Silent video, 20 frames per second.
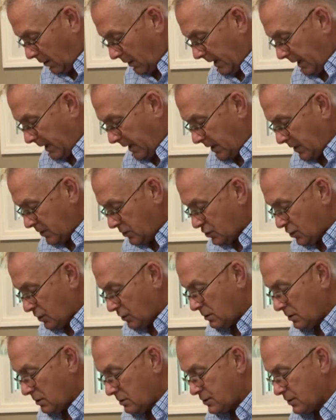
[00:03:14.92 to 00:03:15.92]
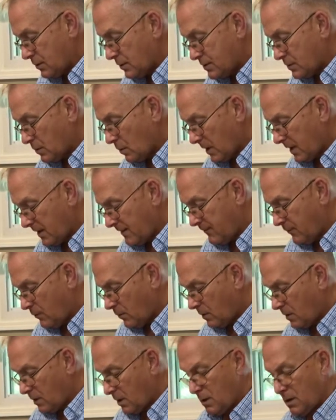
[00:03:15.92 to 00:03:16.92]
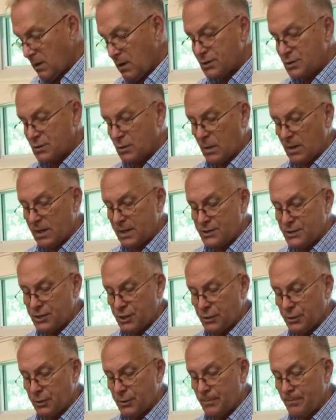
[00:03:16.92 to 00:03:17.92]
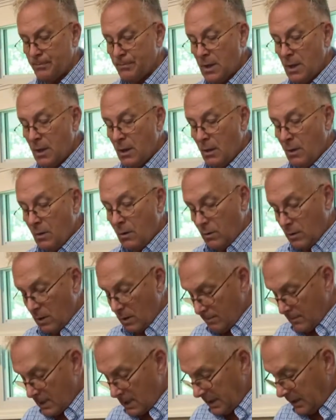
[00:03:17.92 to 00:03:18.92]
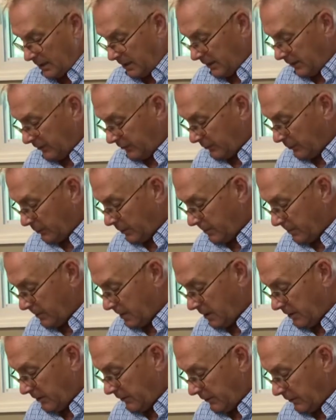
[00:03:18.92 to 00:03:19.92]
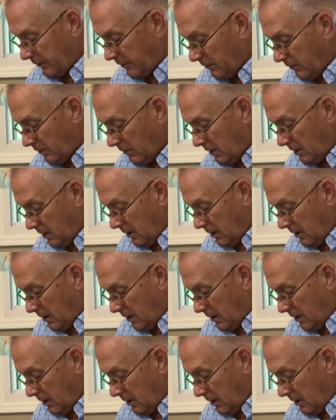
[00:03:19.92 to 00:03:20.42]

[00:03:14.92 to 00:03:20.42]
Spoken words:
gauge to a 24 or 22, or in my case, what I'm going to do